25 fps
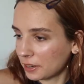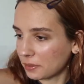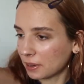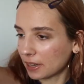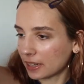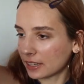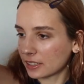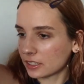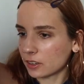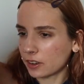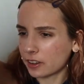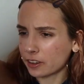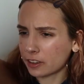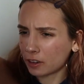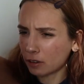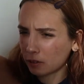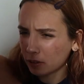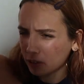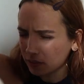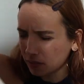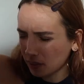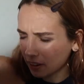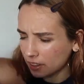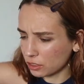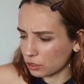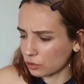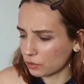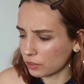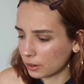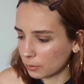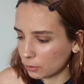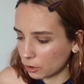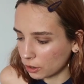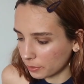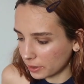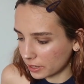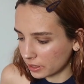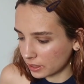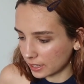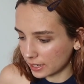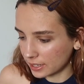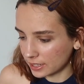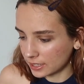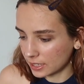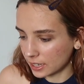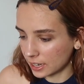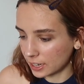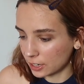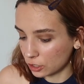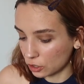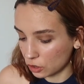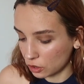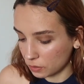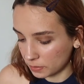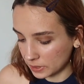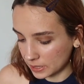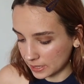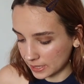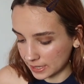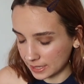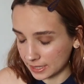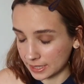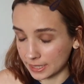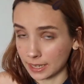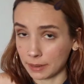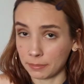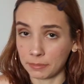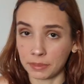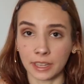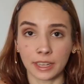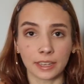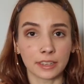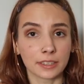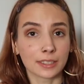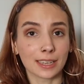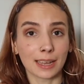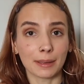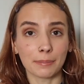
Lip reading: Anyway, so I can only find three more of my things and I know I'm missing some things.